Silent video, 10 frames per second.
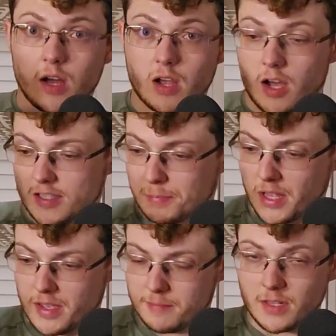
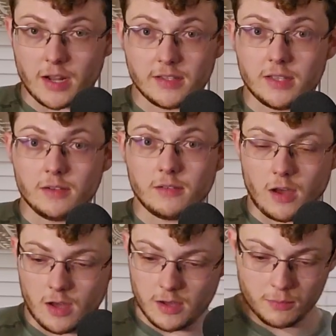cosplay that I did
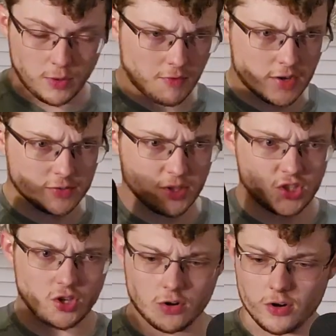whenever I was much